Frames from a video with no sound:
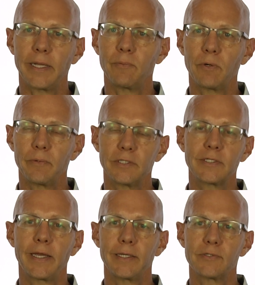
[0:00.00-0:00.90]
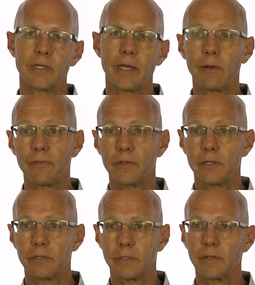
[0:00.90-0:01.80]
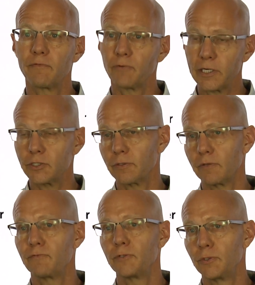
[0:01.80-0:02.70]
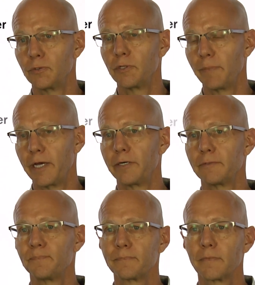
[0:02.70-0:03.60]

and what we say is the healthier and the fresher the food, the better.